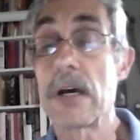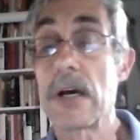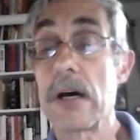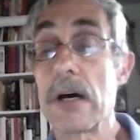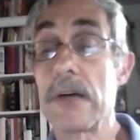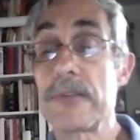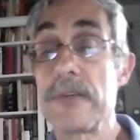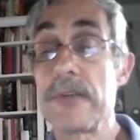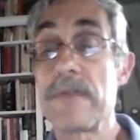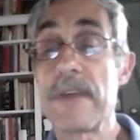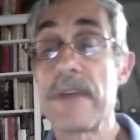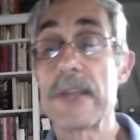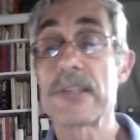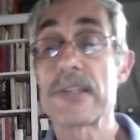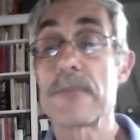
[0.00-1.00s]
uh, to
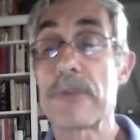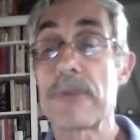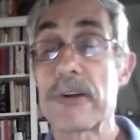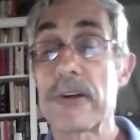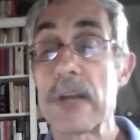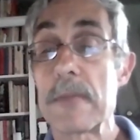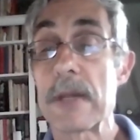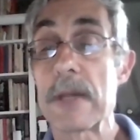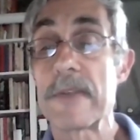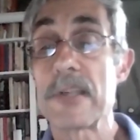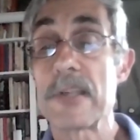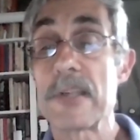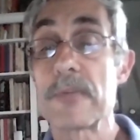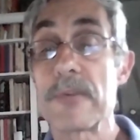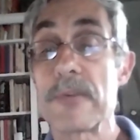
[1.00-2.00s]
finish a program like
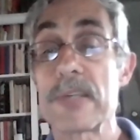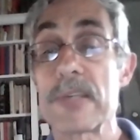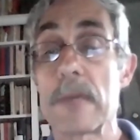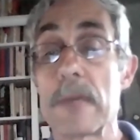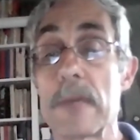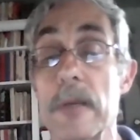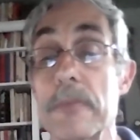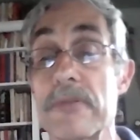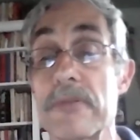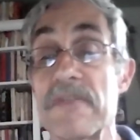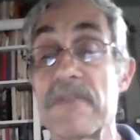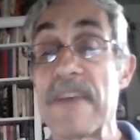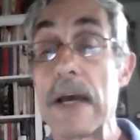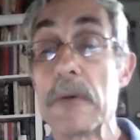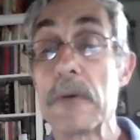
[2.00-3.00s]
this with something
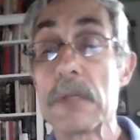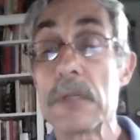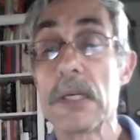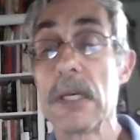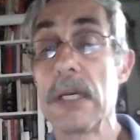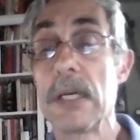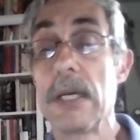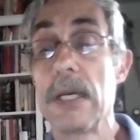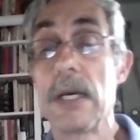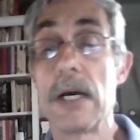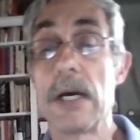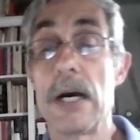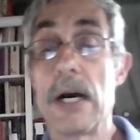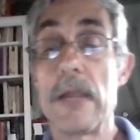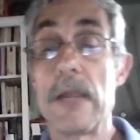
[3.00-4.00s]
profound.
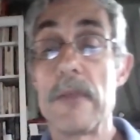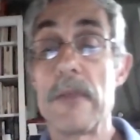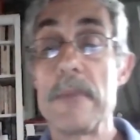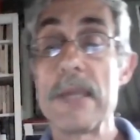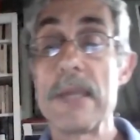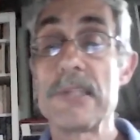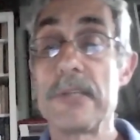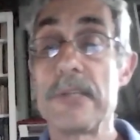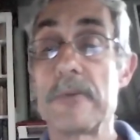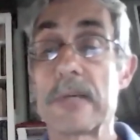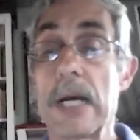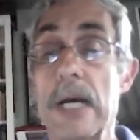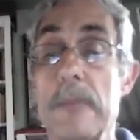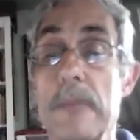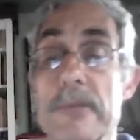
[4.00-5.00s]
Uh, that'd be easy to
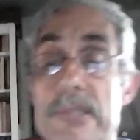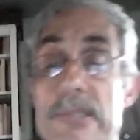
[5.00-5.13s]
accomplish